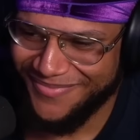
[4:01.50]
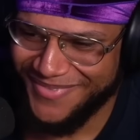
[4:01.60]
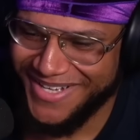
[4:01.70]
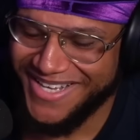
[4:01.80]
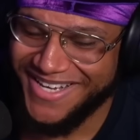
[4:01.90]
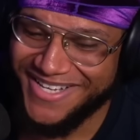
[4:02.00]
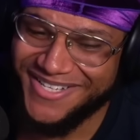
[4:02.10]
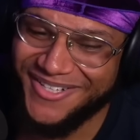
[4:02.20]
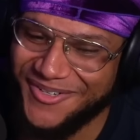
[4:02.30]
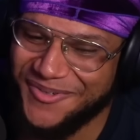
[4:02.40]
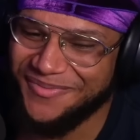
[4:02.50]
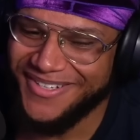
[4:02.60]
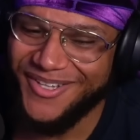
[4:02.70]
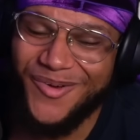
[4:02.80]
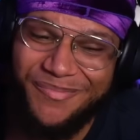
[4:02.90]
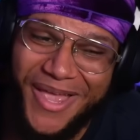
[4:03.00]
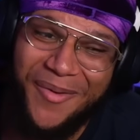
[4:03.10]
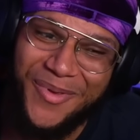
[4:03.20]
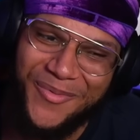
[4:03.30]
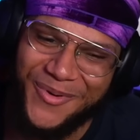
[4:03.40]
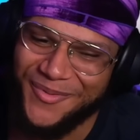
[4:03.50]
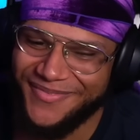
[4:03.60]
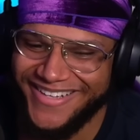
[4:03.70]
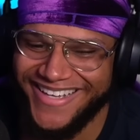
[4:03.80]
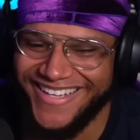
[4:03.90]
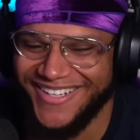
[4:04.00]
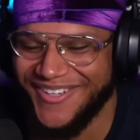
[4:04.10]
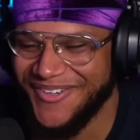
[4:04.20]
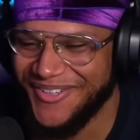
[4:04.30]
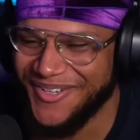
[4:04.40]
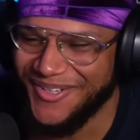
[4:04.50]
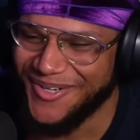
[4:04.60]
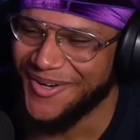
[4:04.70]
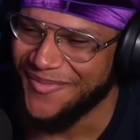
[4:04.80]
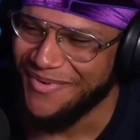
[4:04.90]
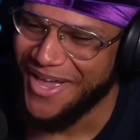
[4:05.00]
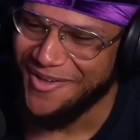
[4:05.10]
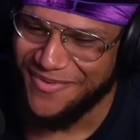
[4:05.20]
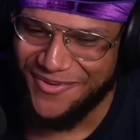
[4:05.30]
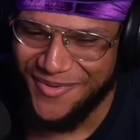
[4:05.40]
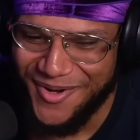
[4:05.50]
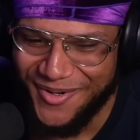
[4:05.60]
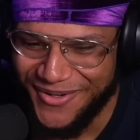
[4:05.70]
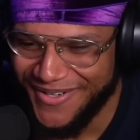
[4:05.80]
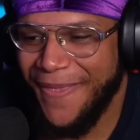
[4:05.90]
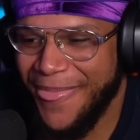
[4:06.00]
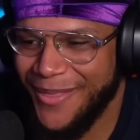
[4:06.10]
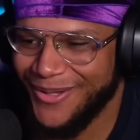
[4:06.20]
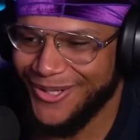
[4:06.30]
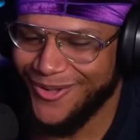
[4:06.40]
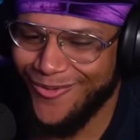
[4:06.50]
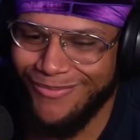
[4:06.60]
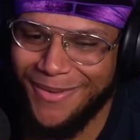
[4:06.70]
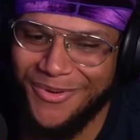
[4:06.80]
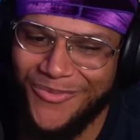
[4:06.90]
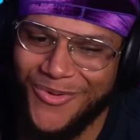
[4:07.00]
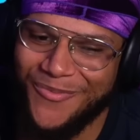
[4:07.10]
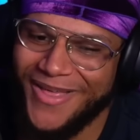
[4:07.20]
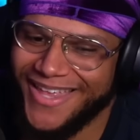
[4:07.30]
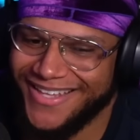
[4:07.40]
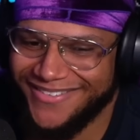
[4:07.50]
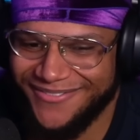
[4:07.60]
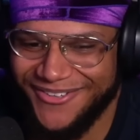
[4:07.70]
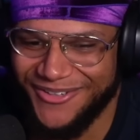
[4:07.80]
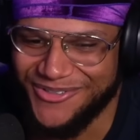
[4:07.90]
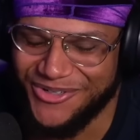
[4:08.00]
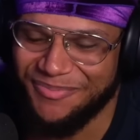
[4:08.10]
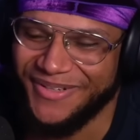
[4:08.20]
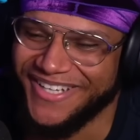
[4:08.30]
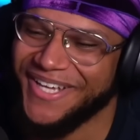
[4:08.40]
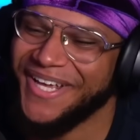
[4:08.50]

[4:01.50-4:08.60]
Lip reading: Yeah, it is a little baby Woo. Yeah, a little baby Woo. Little baby Woo, man. Little driplet.